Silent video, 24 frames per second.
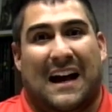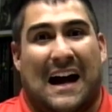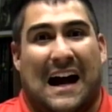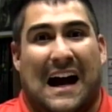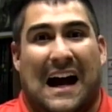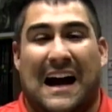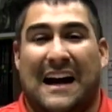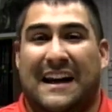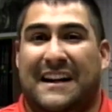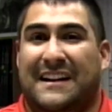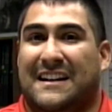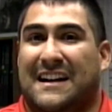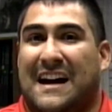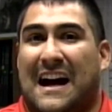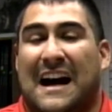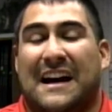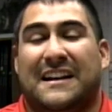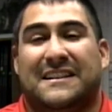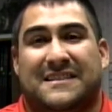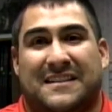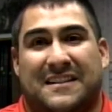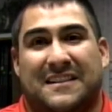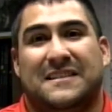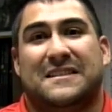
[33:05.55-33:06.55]
I
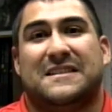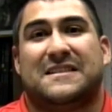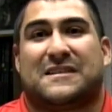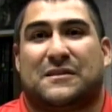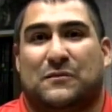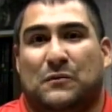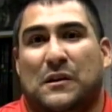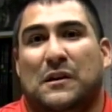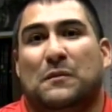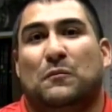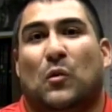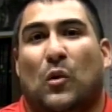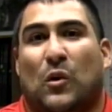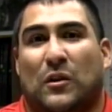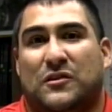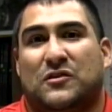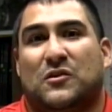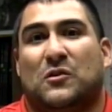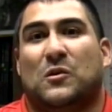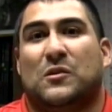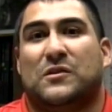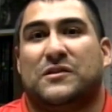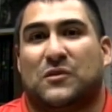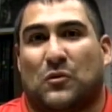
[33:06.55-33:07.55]
tend to swing more
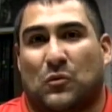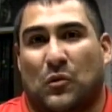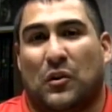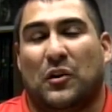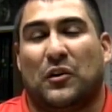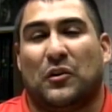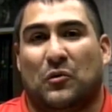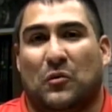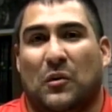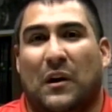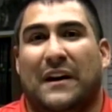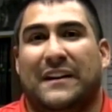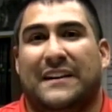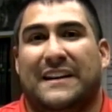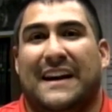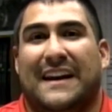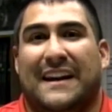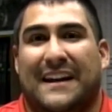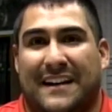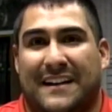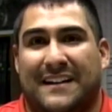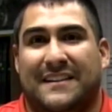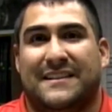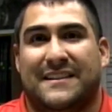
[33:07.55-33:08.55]
towards Arroyo
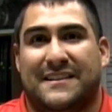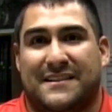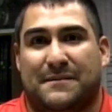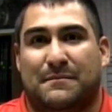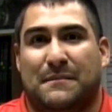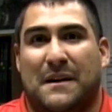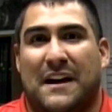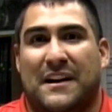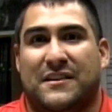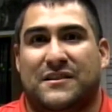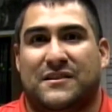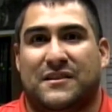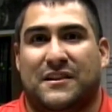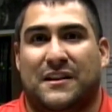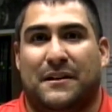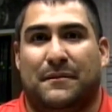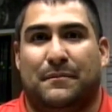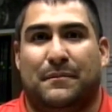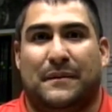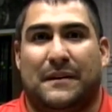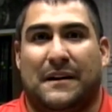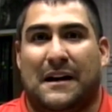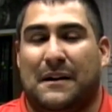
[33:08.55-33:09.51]
Grande in this matchup.